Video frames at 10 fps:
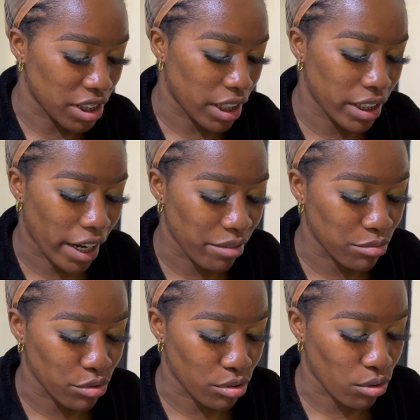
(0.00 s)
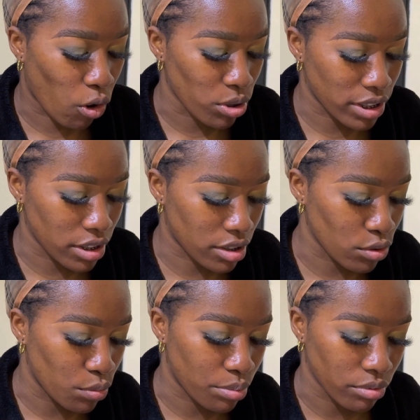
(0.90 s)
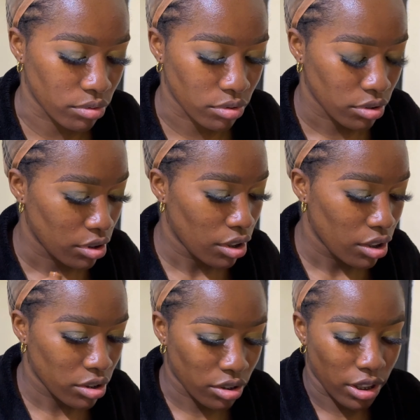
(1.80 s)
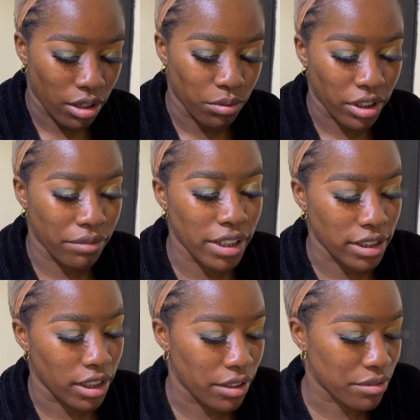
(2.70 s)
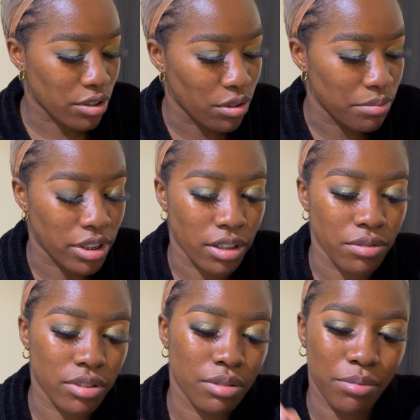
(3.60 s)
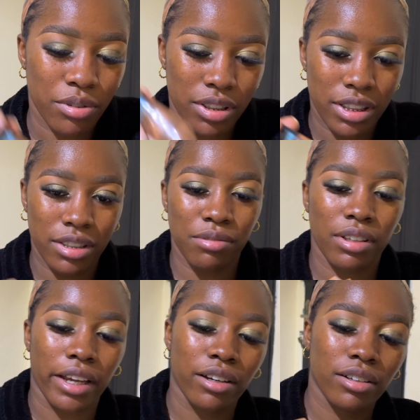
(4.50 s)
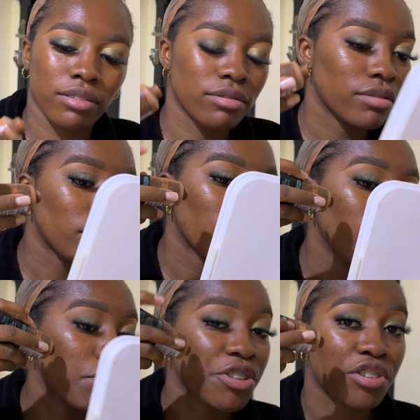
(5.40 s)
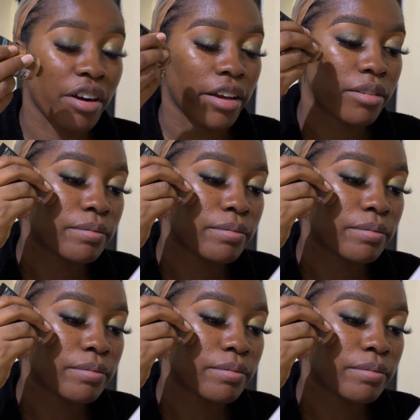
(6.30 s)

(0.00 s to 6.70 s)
I think I even want to cut it open so that whatever is left comes out. Oh, it's still like, let me try.